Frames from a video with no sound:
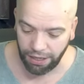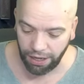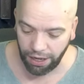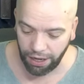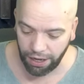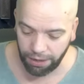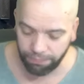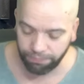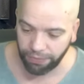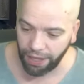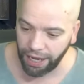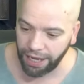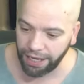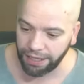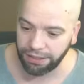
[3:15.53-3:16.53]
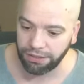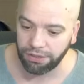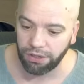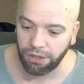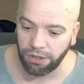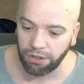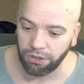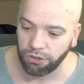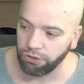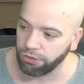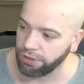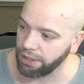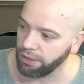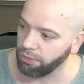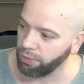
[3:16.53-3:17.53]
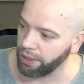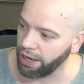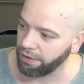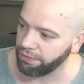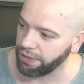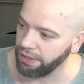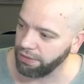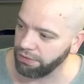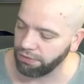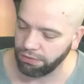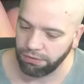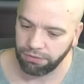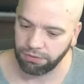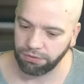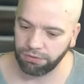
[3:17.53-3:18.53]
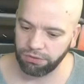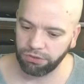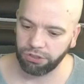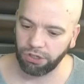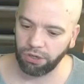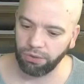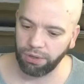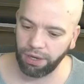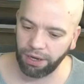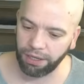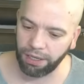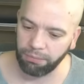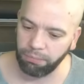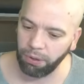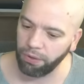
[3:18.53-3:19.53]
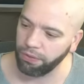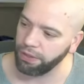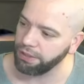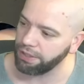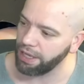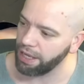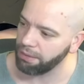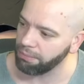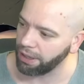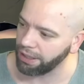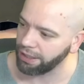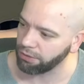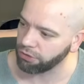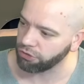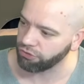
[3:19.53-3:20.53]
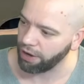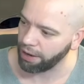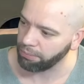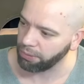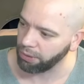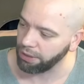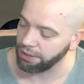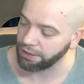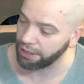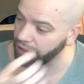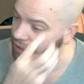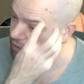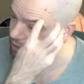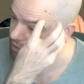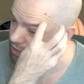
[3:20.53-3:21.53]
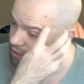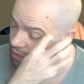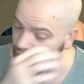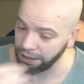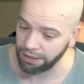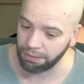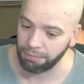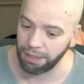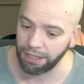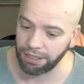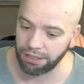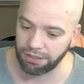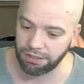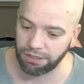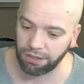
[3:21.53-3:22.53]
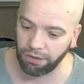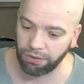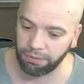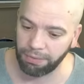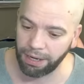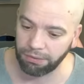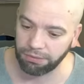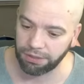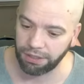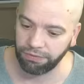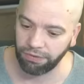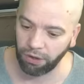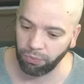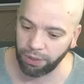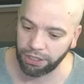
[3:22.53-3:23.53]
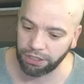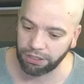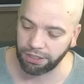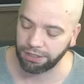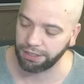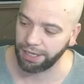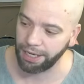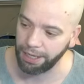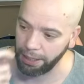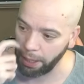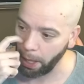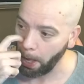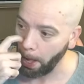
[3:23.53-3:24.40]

And you see, we have these. So I can put these here, my little strap ploys, and I can slide them in and slot them out if I wish to say,